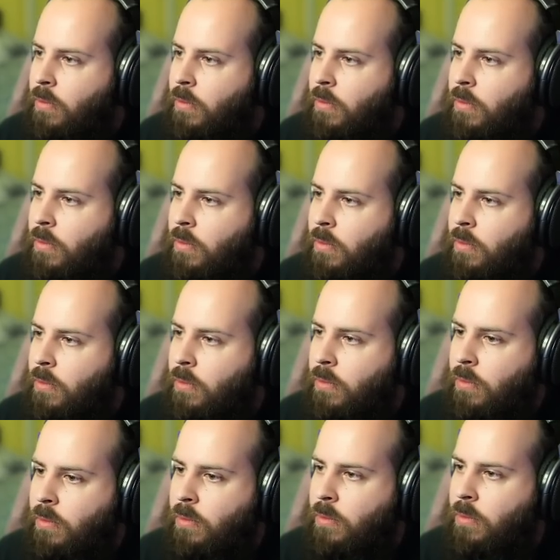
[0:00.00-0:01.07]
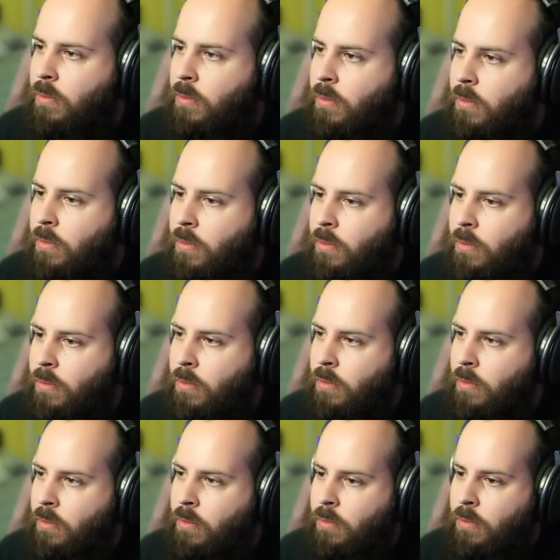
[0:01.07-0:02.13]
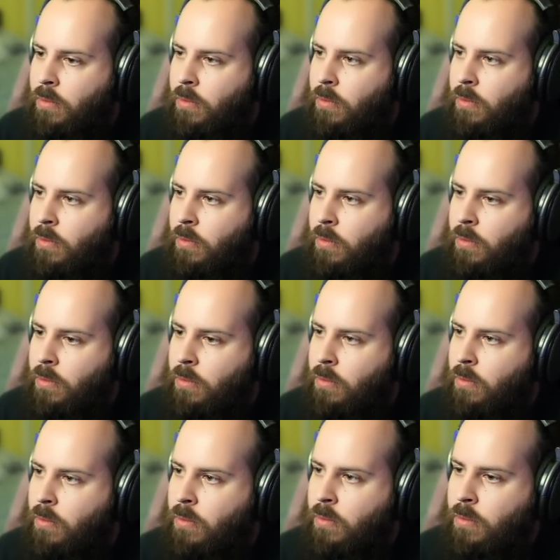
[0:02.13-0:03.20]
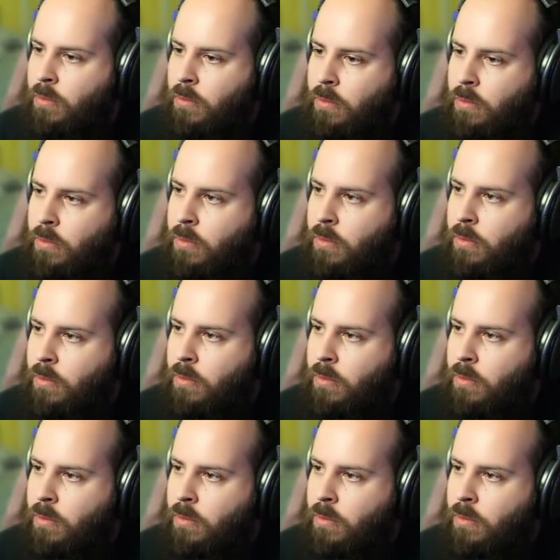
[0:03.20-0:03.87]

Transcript: (no one is talking)